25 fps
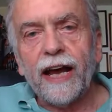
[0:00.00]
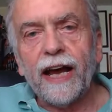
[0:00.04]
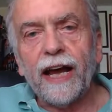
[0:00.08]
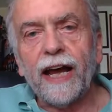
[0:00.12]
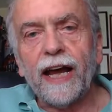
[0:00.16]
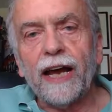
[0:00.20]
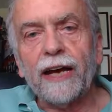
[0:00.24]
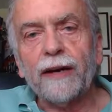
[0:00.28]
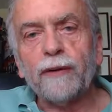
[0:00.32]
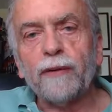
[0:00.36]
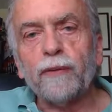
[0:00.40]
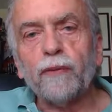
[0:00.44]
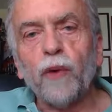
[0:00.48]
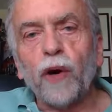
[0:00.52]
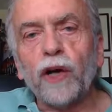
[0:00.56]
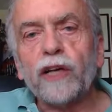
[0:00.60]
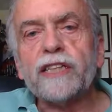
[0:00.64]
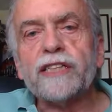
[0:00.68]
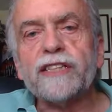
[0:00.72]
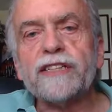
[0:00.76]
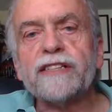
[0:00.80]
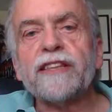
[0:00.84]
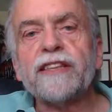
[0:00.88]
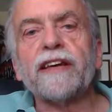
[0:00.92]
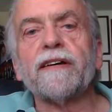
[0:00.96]
And what
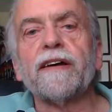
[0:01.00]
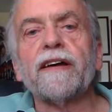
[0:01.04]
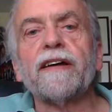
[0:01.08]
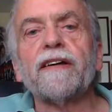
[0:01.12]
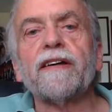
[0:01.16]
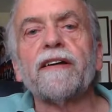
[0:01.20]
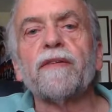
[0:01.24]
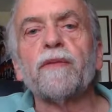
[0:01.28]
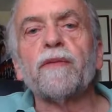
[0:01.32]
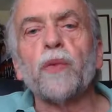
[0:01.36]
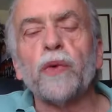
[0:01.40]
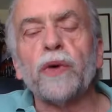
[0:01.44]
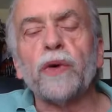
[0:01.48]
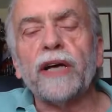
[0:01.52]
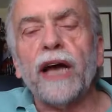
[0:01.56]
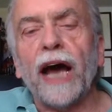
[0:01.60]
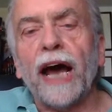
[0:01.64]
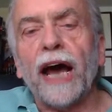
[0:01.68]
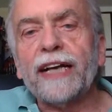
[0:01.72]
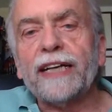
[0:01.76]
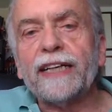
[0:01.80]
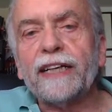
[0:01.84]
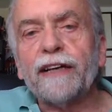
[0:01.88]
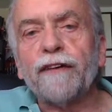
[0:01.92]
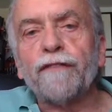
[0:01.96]
is the
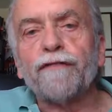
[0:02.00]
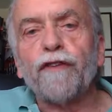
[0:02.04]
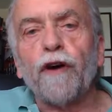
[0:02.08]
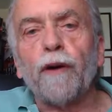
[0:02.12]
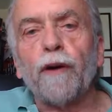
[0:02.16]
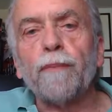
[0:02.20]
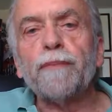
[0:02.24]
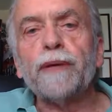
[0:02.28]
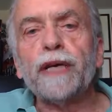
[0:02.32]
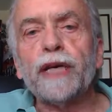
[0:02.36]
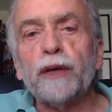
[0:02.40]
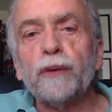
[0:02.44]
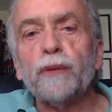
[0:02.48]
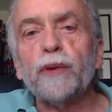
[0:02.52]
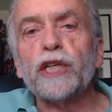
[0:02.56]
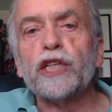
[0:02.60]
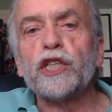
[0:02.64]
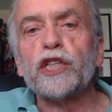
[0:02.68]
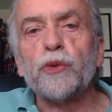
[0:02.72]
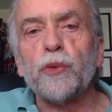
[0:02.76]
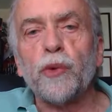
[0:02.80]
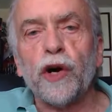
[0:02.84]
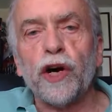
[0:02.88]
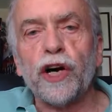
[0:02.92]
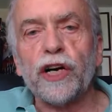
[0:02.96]
idea from me
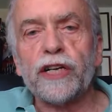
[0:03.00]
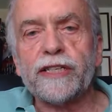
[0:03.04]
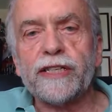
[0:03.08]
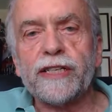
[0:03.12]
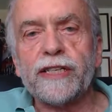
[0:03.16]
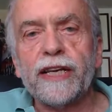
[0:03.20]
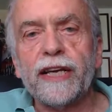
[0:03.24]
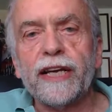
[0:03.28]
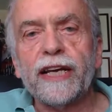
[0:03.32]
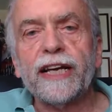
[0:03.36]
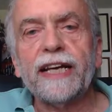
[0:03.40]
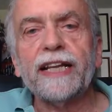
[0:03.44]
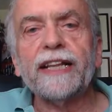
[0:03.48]
which works?